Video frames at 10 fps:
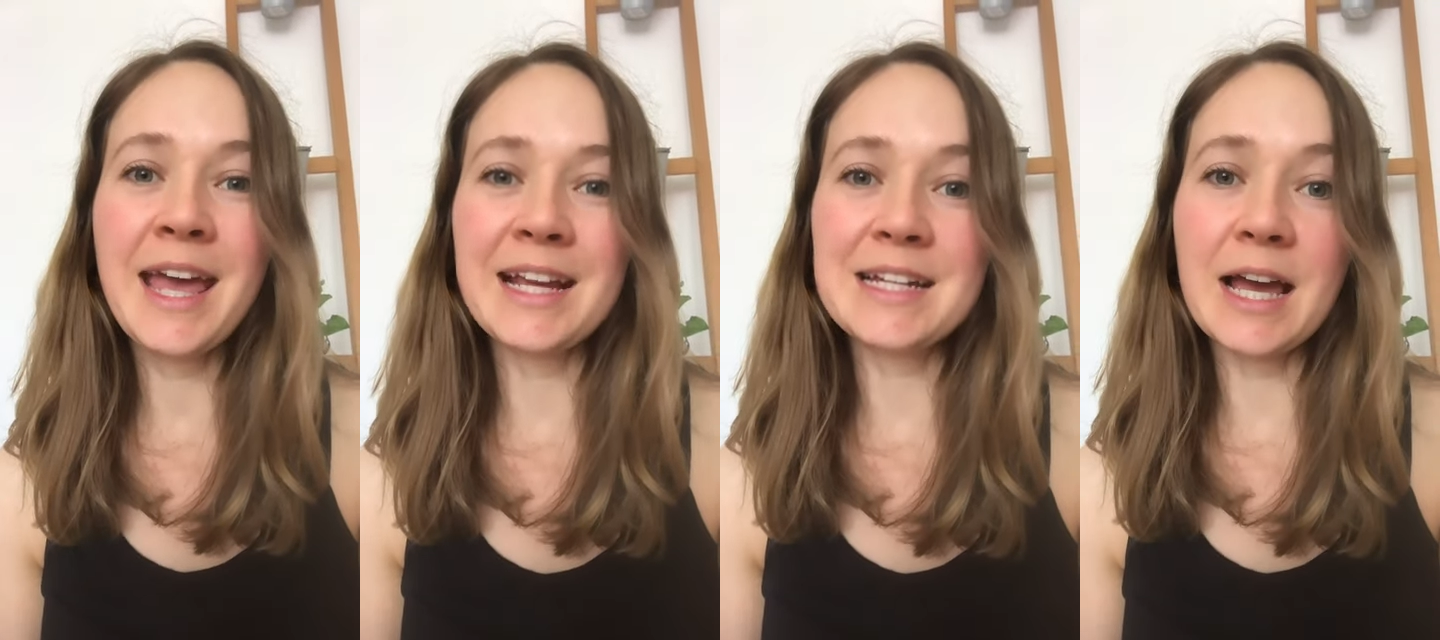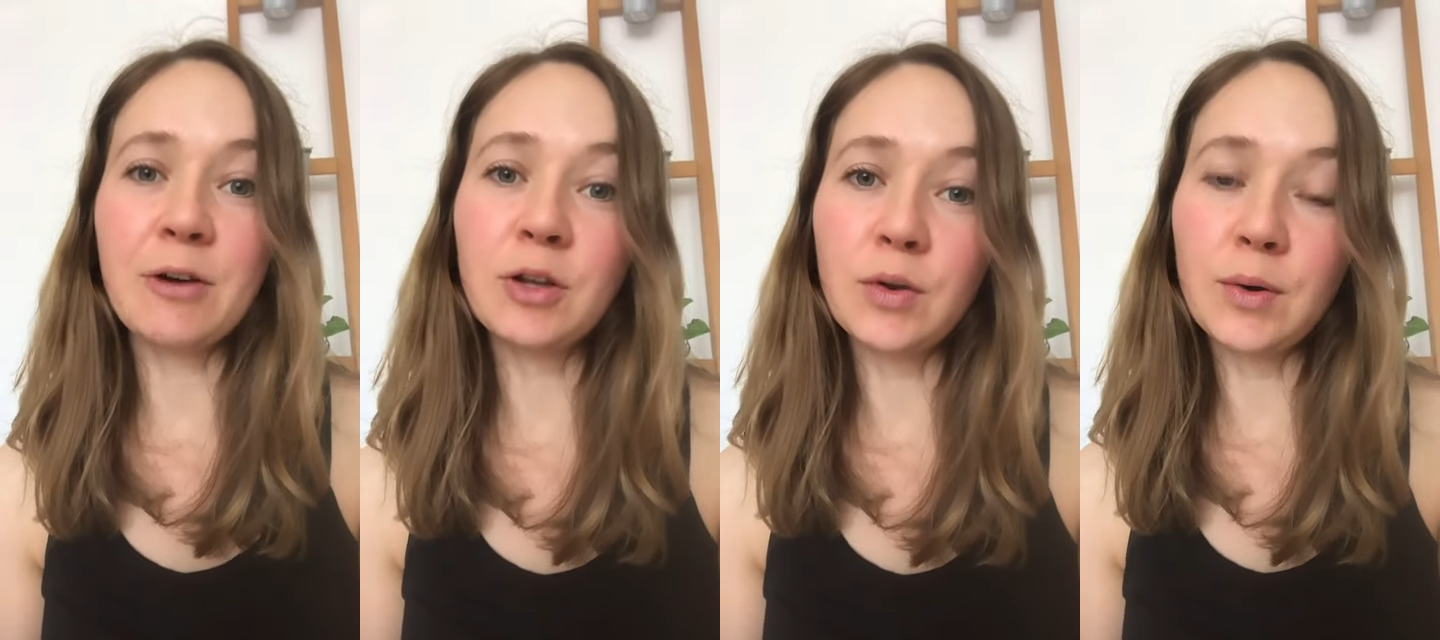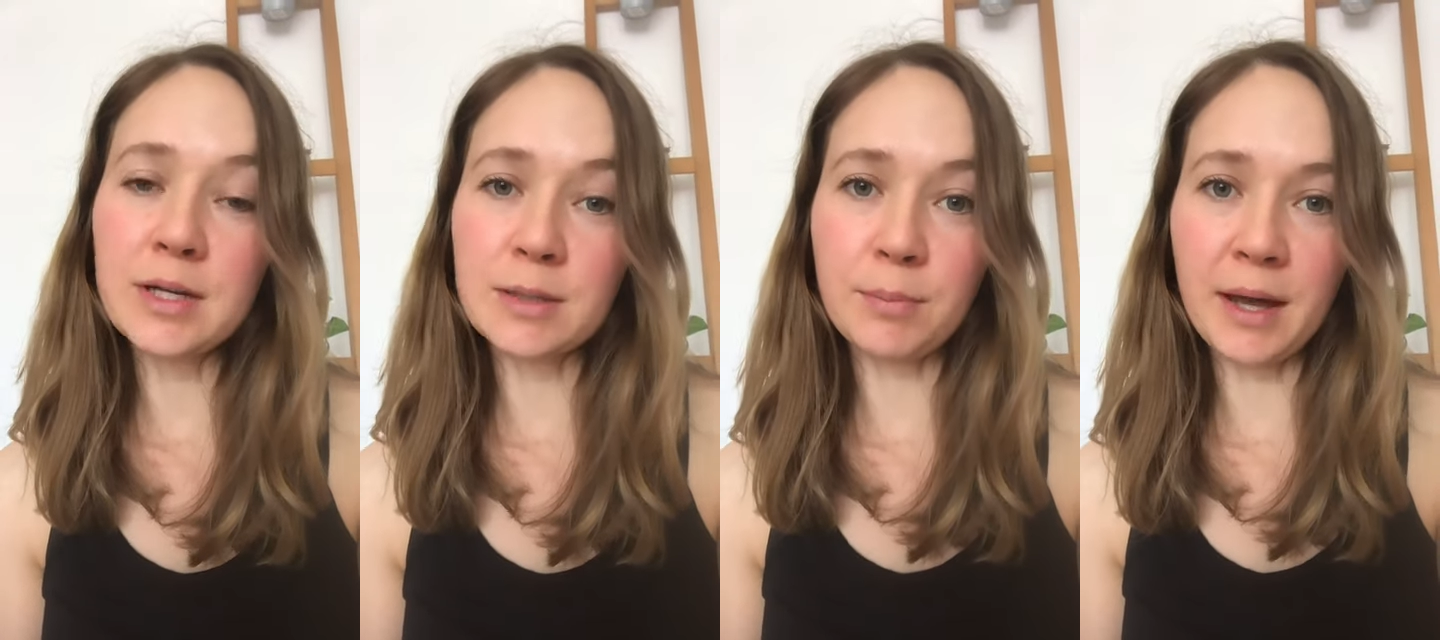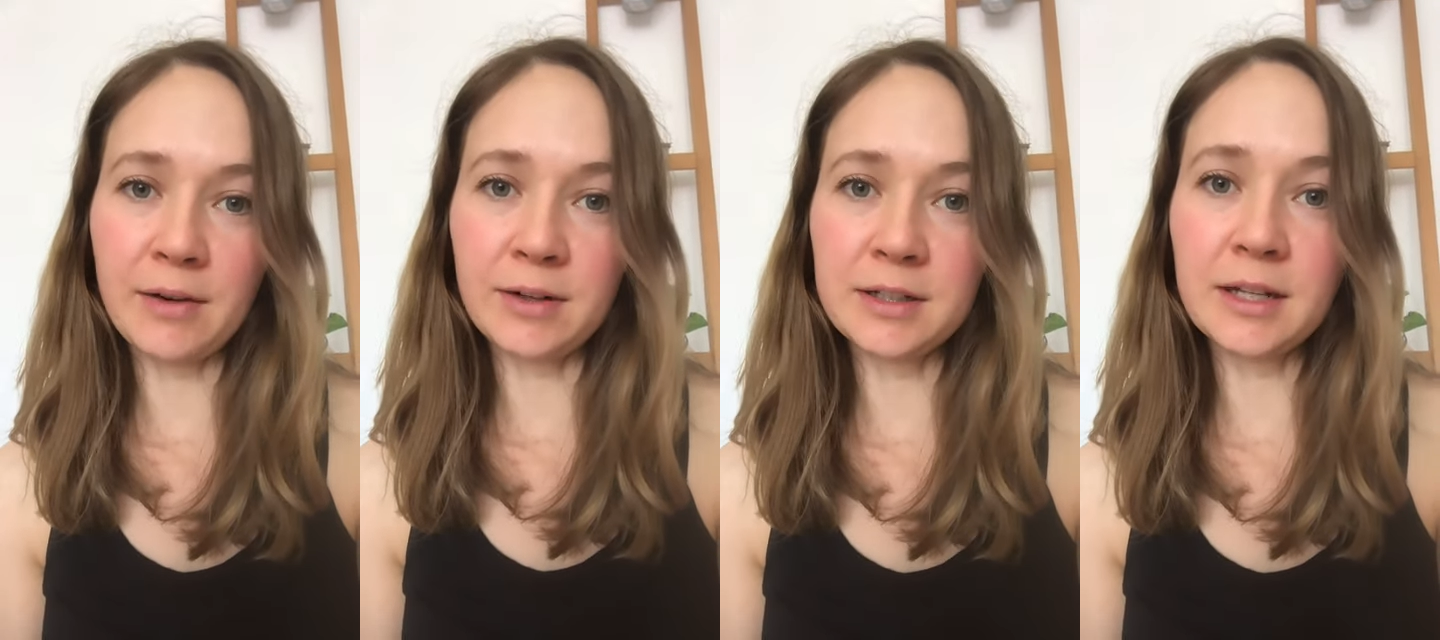and how you as a
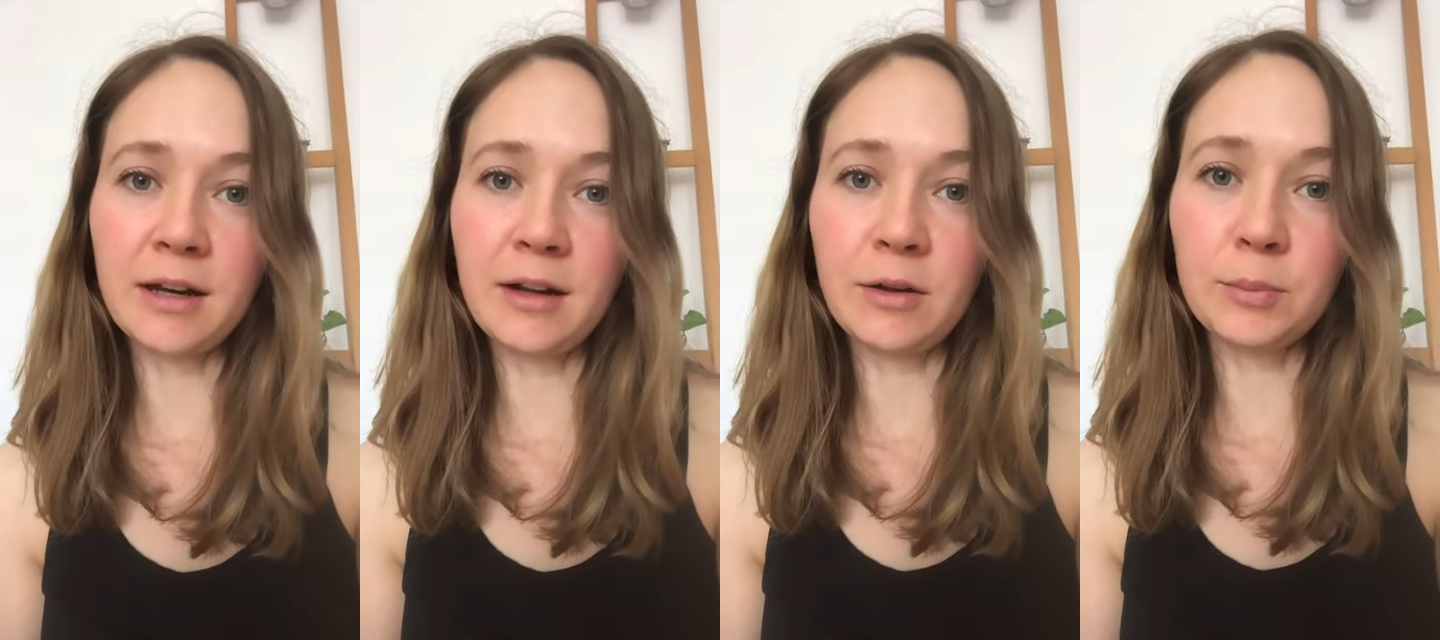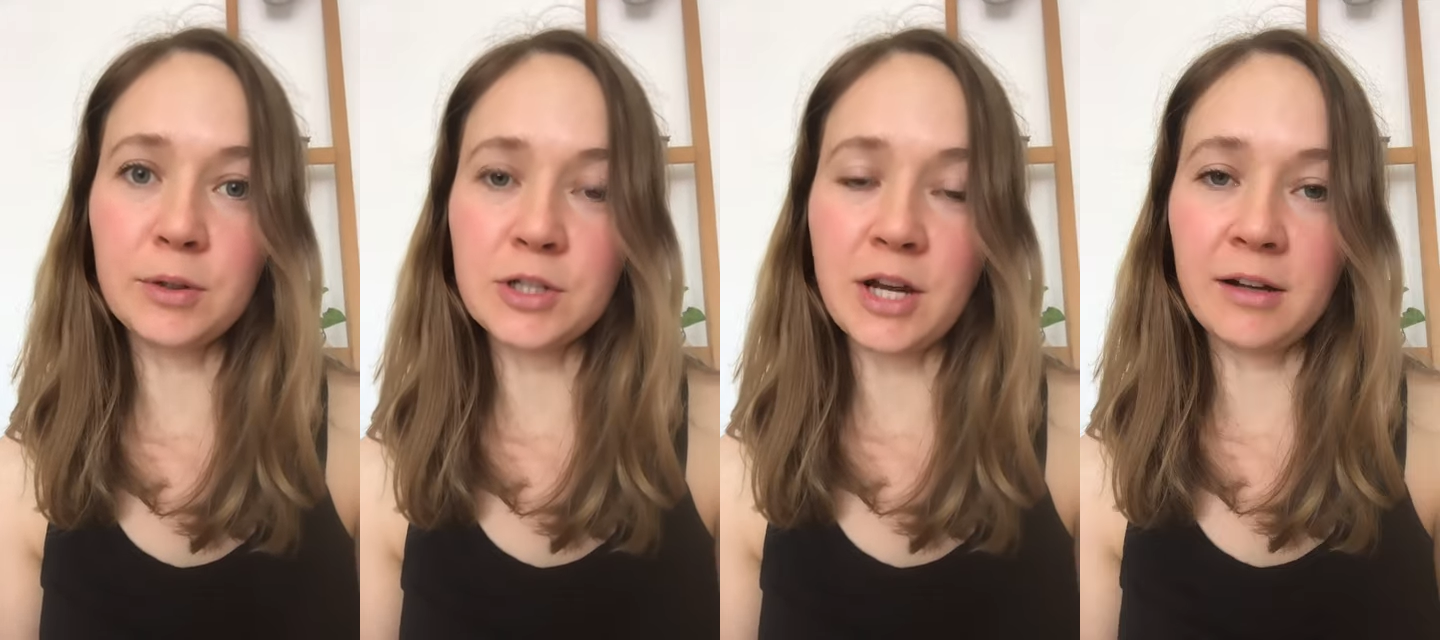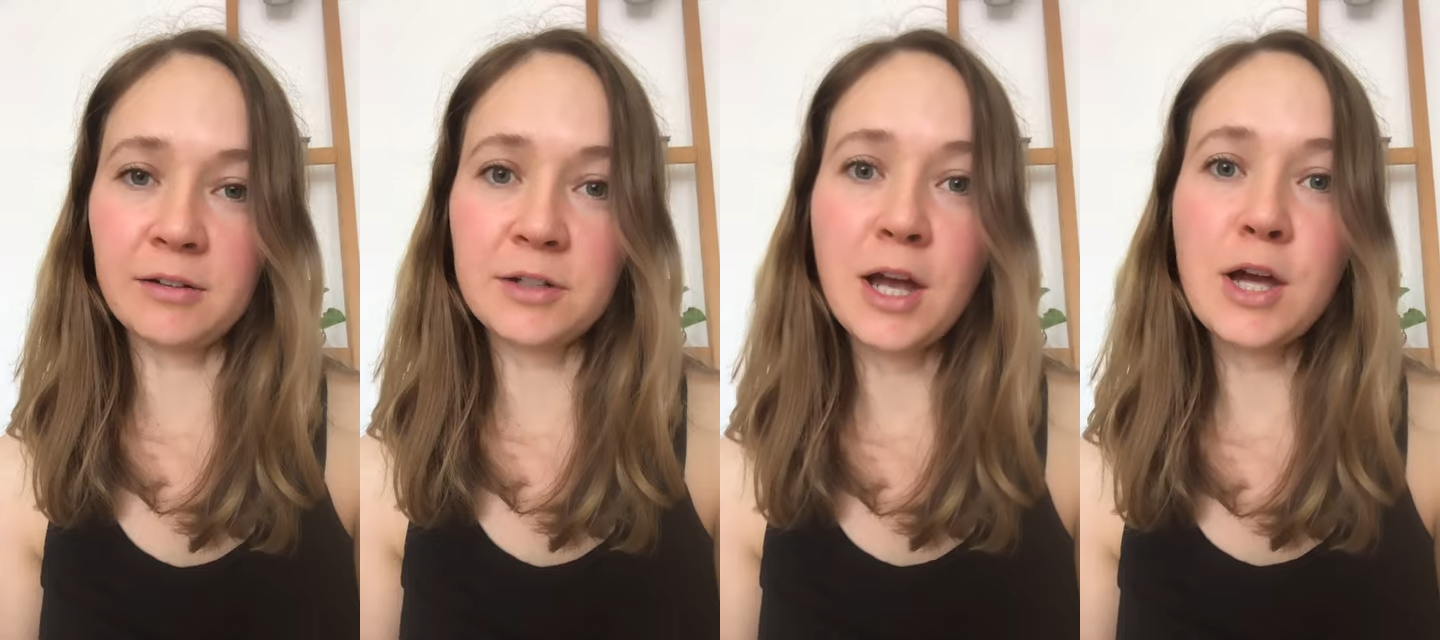parent can help your child